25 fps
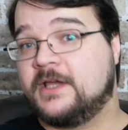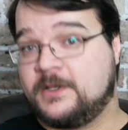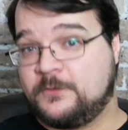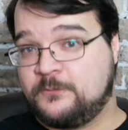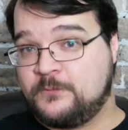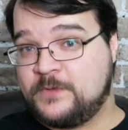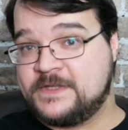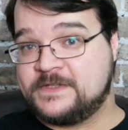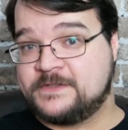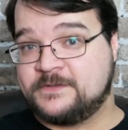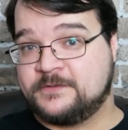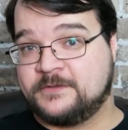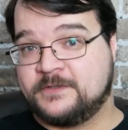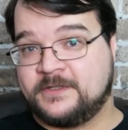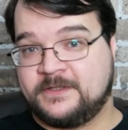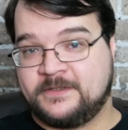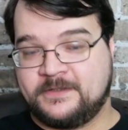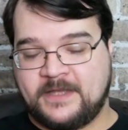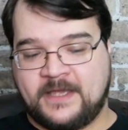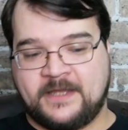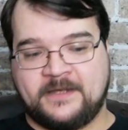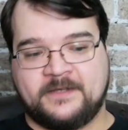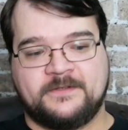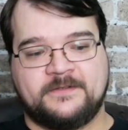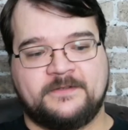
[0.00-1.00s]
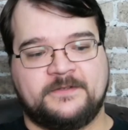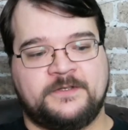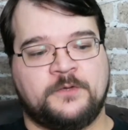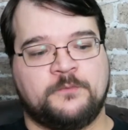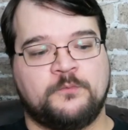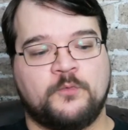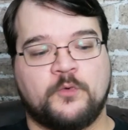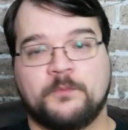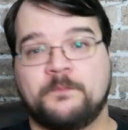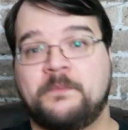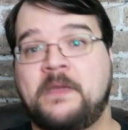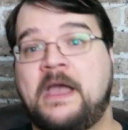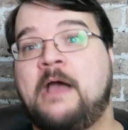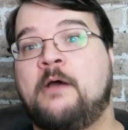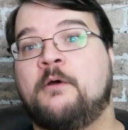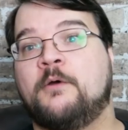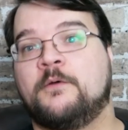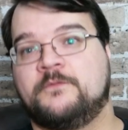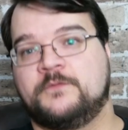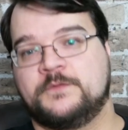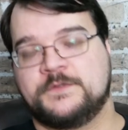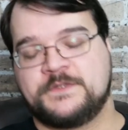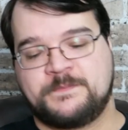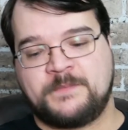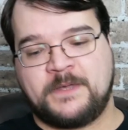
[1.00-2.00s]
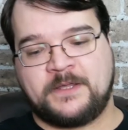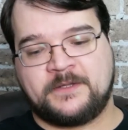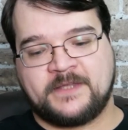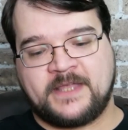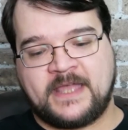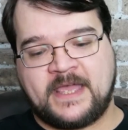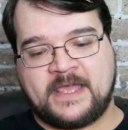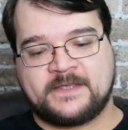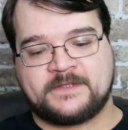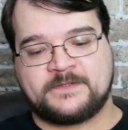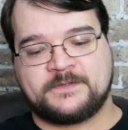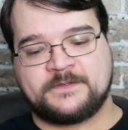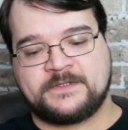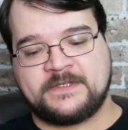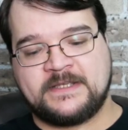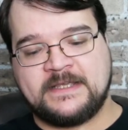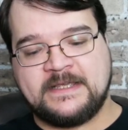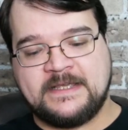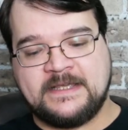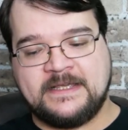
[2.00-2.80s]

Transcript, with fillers: a wizard and you know, more powerful spellcasters,